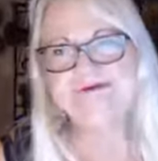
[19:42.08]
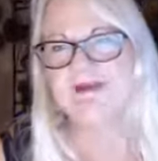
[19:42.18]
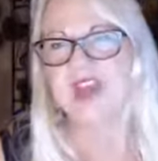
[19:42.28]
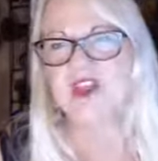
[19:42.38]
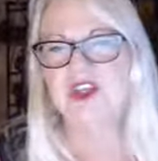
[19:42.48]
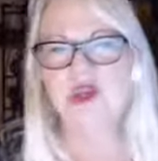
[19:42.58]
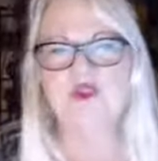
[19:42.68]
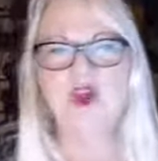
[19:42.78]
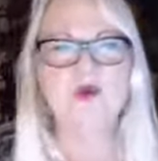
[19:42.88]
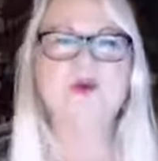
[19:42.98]
You know,
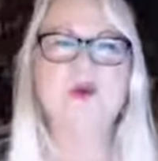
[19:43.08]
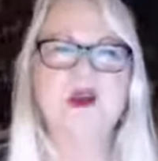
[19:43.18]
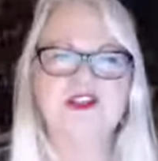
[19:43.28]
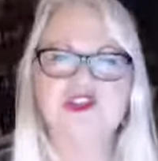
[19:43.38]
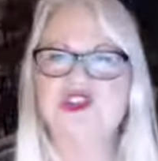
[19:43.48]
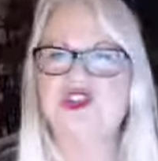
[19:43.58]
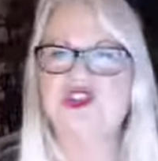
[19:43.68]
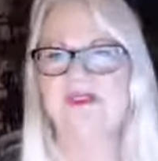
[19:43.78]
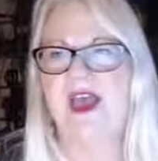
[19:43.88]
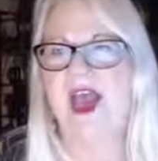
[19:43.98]
no one wants to do
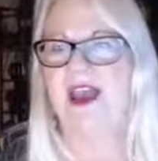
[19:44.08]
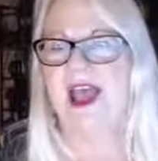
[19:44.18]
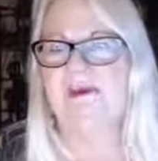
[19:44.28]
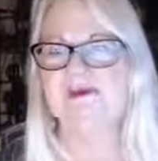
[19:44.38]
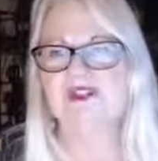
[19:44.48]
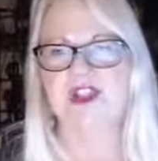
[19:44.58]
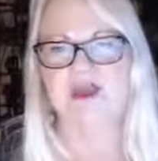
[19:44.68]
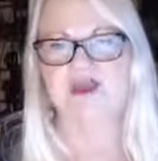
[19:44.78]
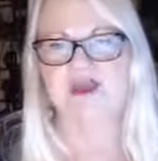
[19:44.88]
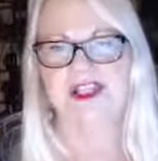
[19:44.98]
that.
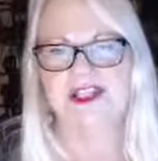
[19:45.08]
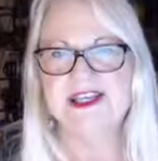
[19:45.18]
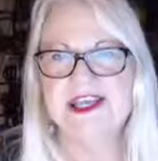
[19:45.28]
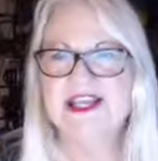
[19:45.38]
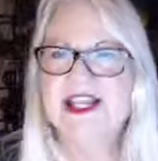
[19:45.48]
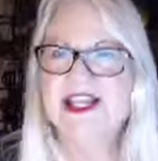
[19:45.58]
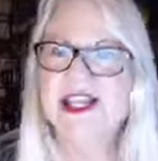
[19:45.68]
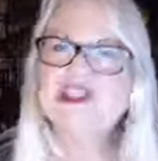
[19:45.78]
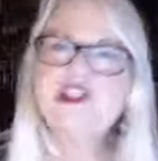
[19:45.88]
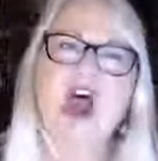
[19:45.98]
Absolutely. Now
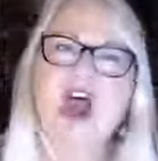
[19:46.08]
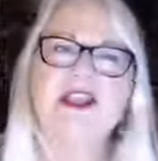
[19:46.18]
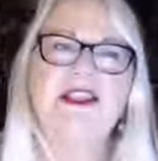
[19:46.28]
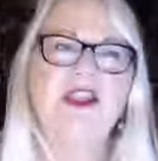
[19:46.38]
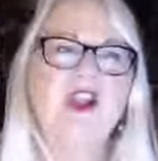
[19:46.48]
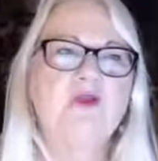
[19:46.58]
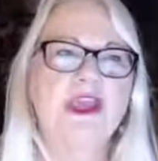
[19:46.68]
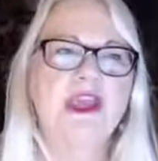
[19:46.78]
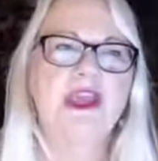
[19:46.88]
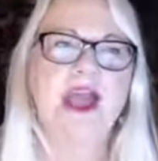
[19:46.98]
let's talk a little
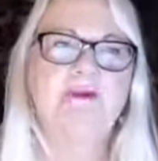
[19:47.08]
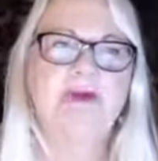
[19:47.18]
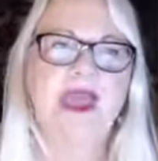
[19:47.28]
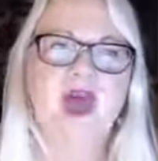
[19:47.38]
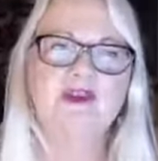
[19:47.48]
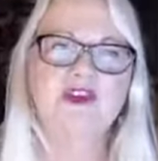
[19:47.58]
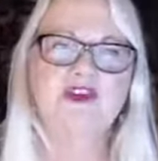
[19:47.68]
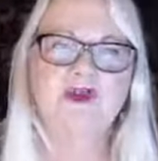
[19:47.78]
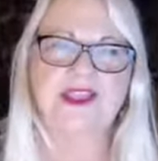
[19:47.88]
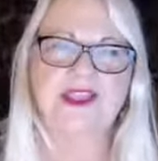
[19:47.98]
bit about the
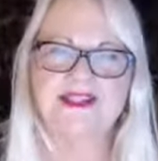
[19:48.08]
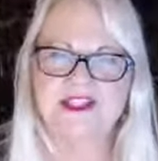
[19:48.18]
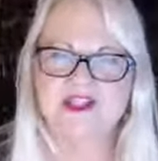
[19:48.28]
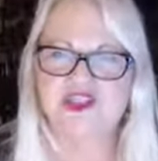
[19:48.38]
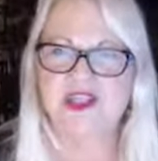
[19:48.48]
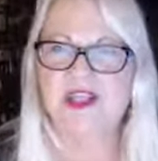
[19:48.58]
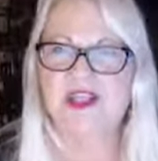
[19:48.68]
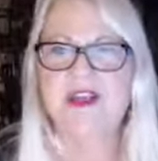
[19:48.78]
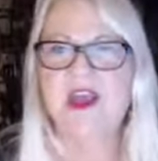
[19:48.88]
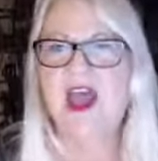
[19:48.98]
transition
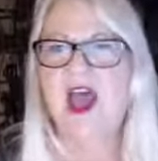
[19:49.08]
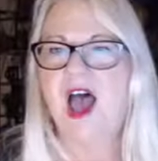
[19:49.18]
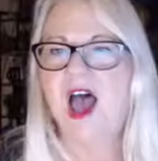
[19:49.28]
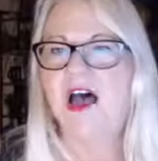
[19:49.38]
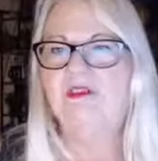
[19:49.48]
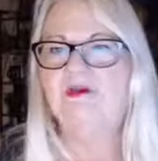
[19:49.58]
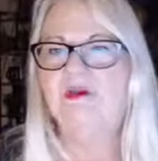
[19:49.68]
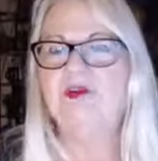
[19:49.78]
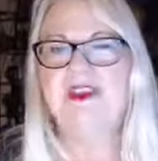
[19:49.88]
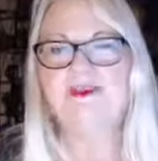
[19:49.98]
of
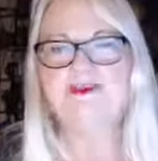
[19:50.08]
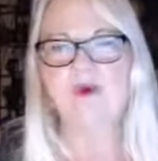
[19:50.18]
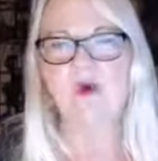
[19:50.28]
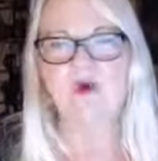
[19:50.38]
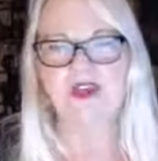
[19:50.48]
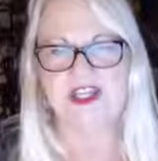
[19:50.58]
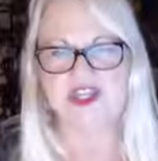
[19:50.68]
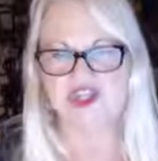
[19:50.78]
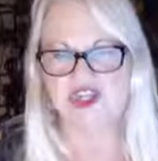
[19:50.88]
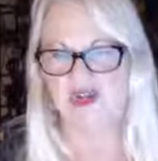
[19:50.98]
moving forward
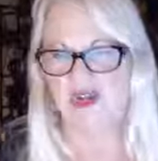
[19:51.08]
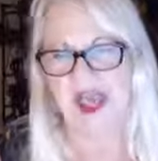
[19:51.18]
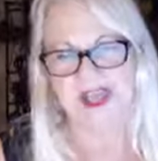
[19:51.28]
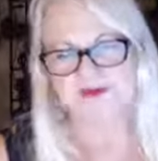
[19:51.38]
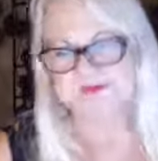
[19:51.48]
into your life.